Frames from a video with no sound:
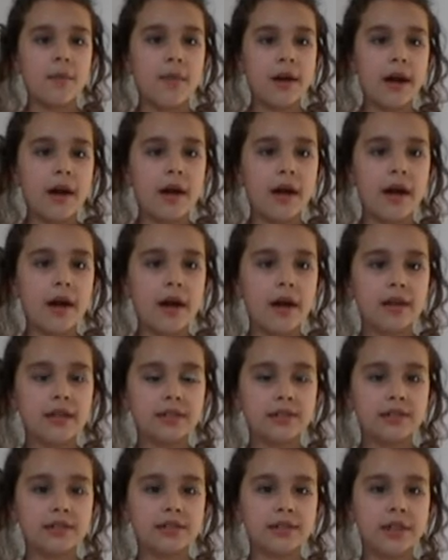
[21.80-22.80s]
about
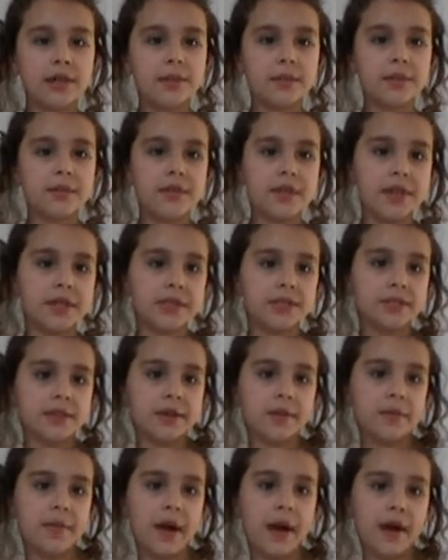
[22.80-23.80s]
some
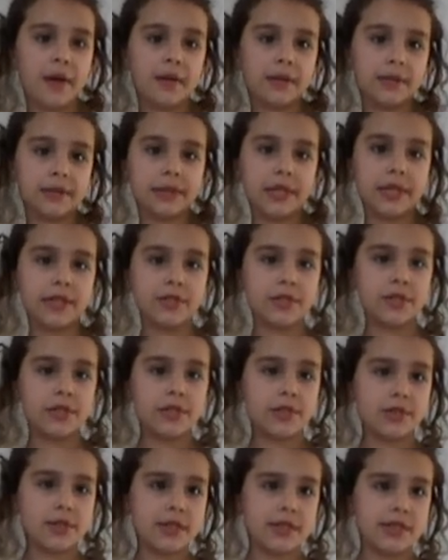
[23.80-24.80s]
things about
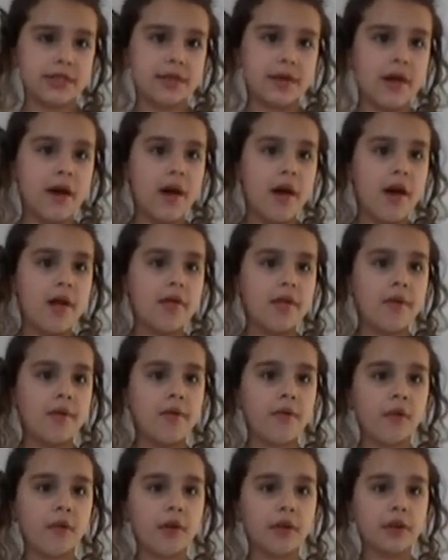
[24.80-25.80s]
ancient Greece.
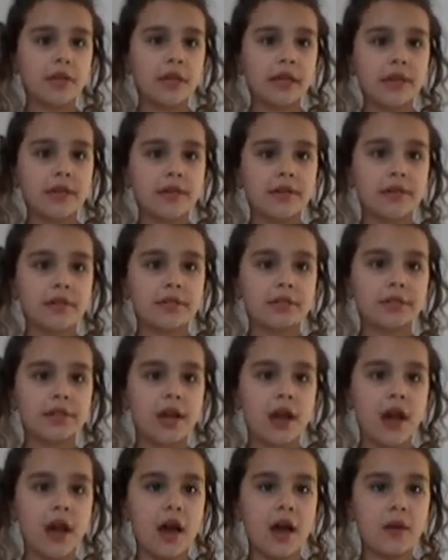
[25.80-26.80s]
The four
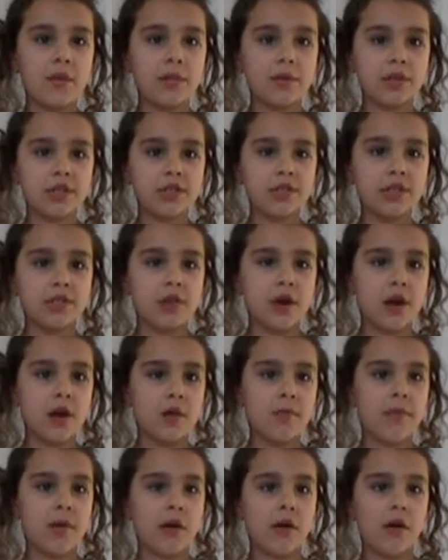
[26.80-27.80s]
areas I want to
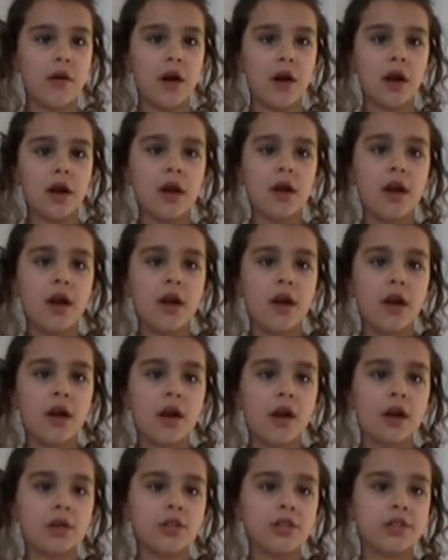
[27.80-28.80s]
talk about are
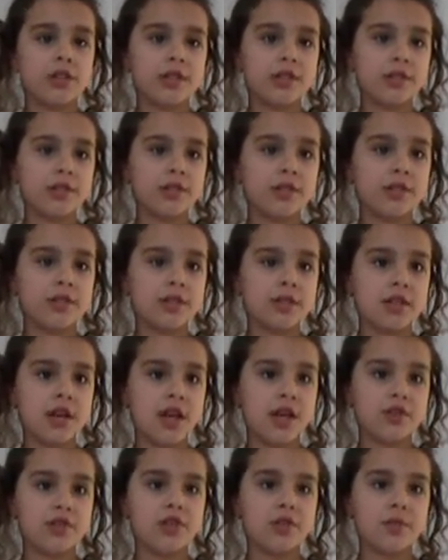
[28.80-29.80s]
architecture,
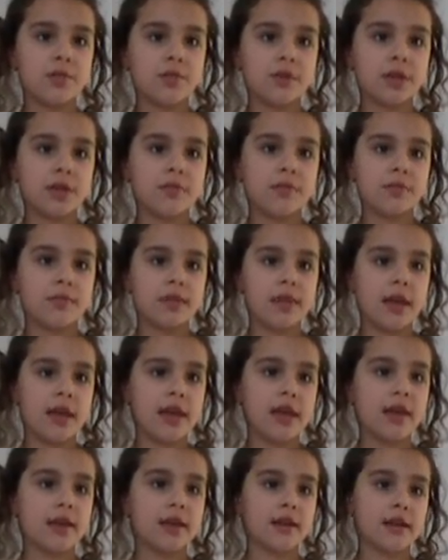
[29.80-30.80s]
technology, work and
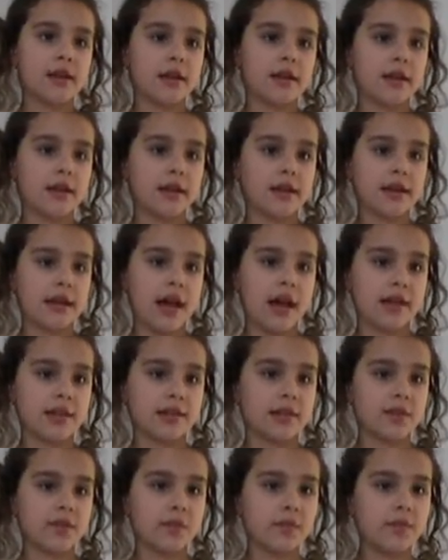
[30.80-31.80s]
play, and
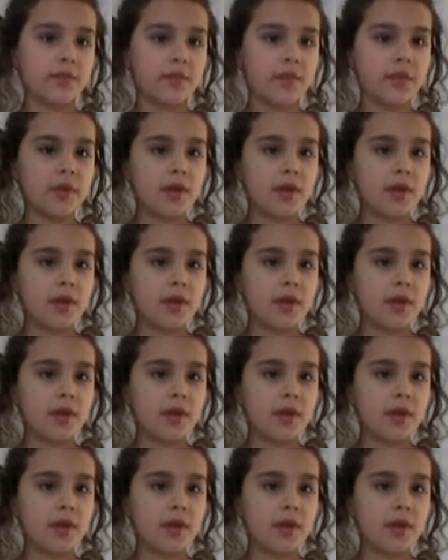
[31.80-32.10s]
costume.